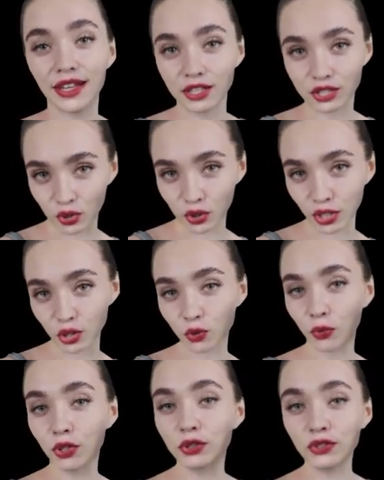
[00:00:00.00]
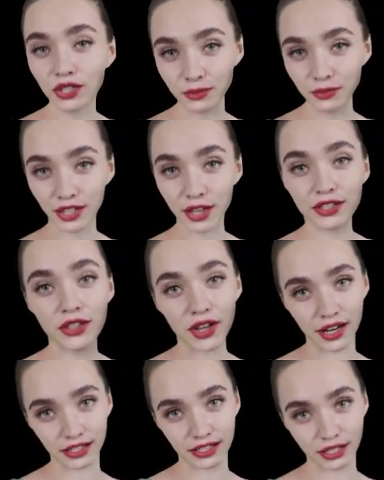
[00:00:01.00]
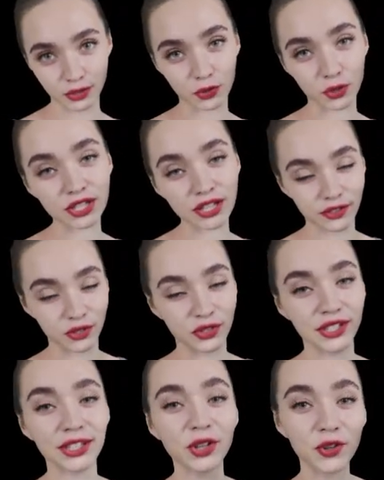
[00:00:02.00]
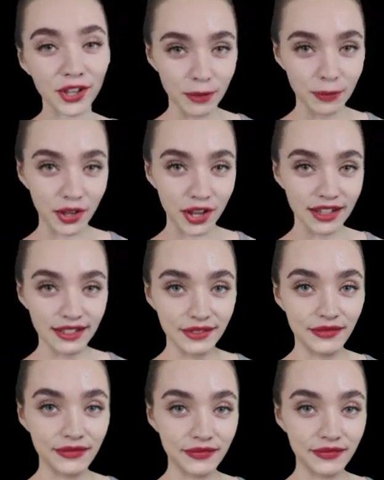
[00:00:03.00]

Enjoy your music without the constant worry of losing your AirPods.